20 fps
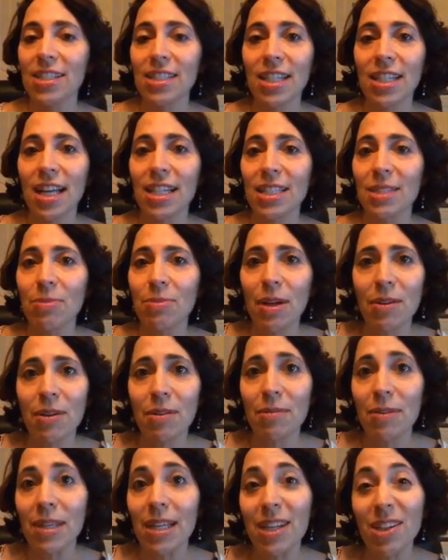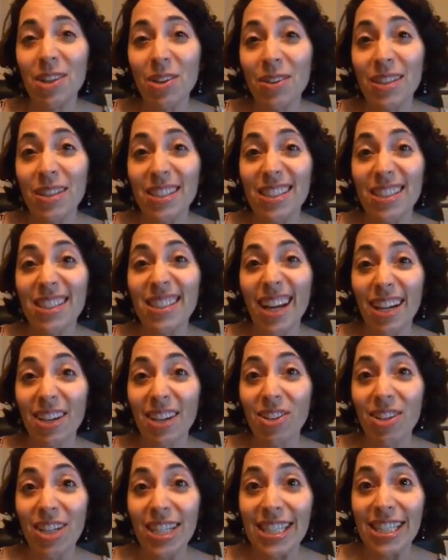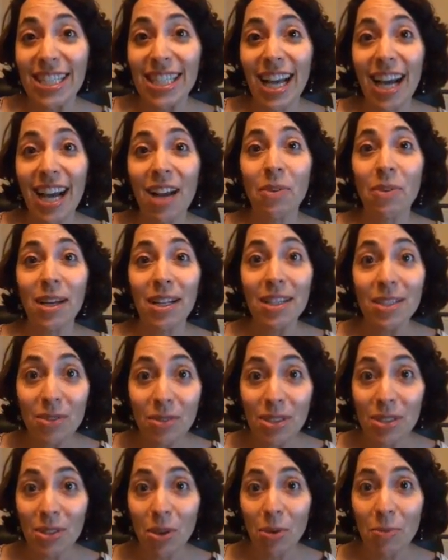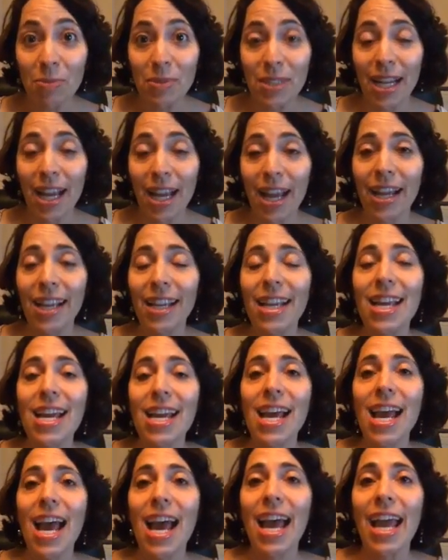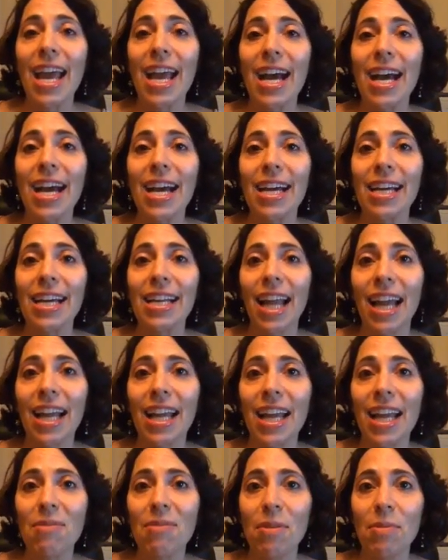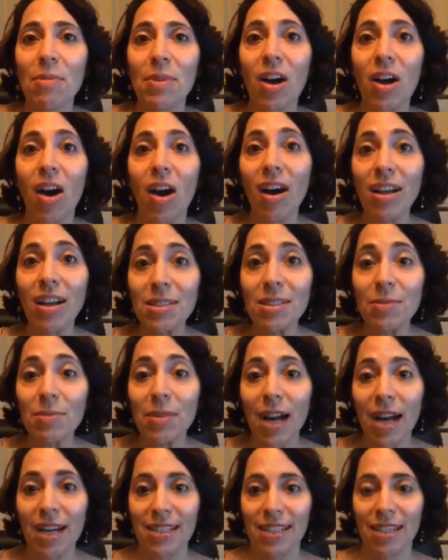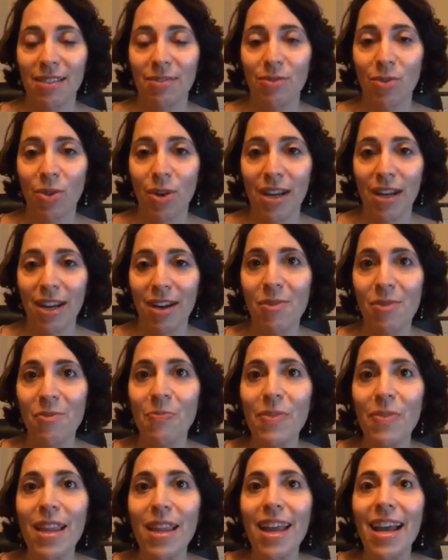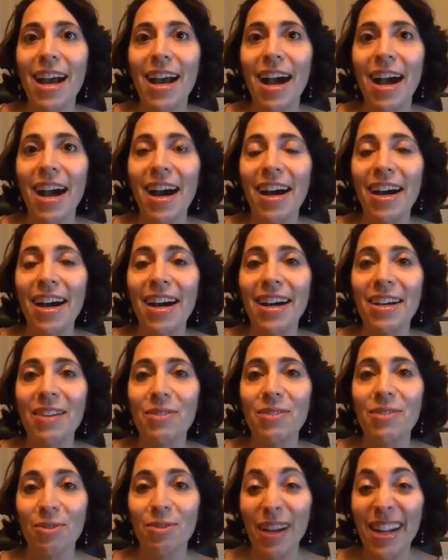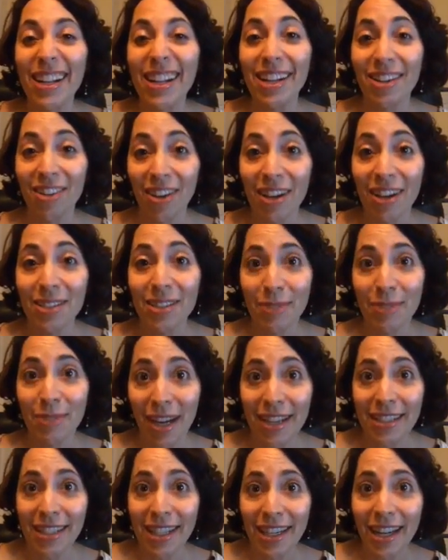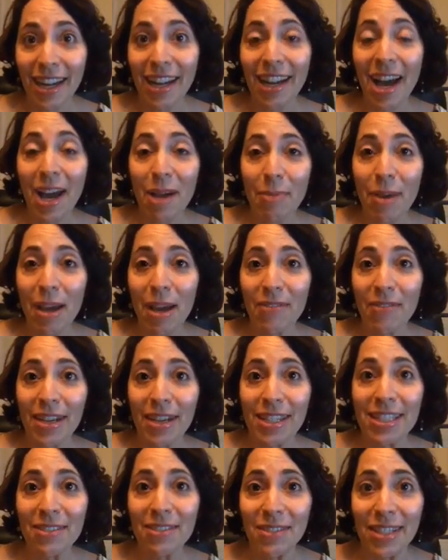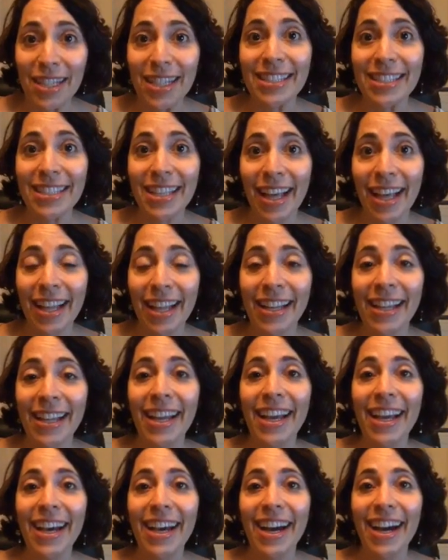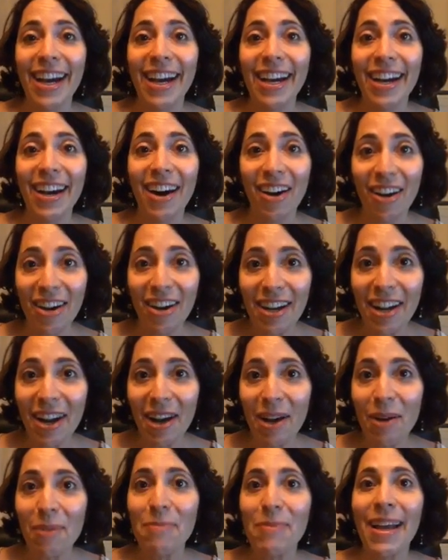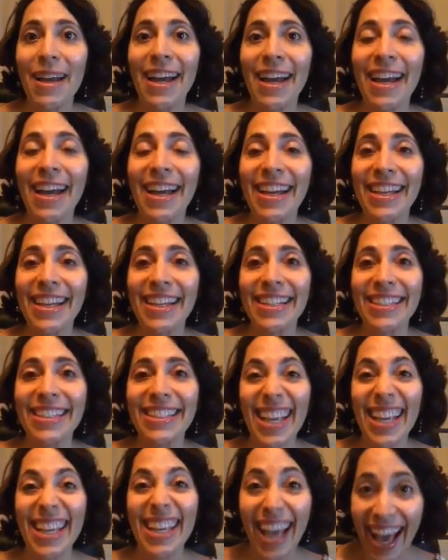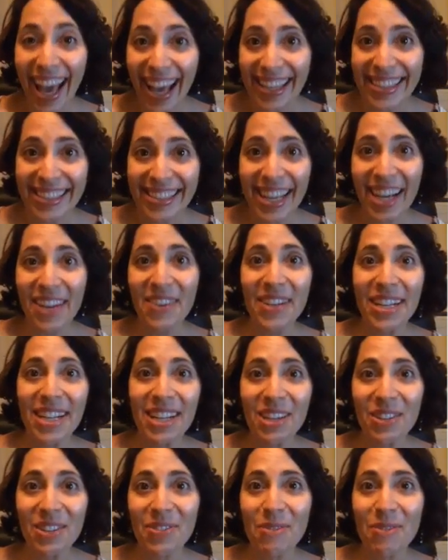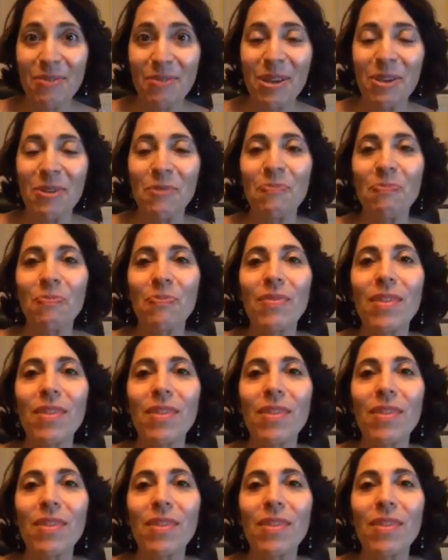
just got to the point where I'm like, you know what, this is kind of crazy. I want to do a scope today. And I came up with awesome content for you. If you're ready to hear awesome content on high payoff activities, then heart it up and say, yes, I want to hear from you.